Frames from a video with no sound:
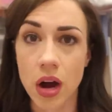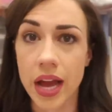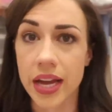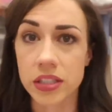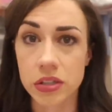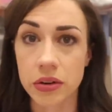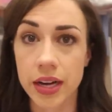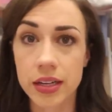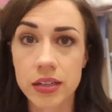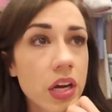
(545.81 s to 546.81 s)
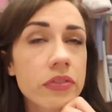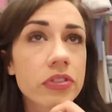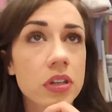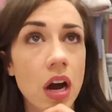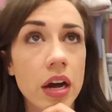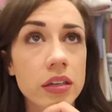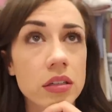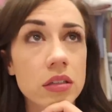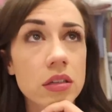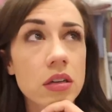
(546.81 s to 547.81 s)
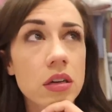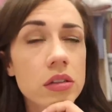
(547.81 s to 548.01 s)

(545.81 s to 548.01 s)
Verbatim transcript: why I do it. Not forgotten,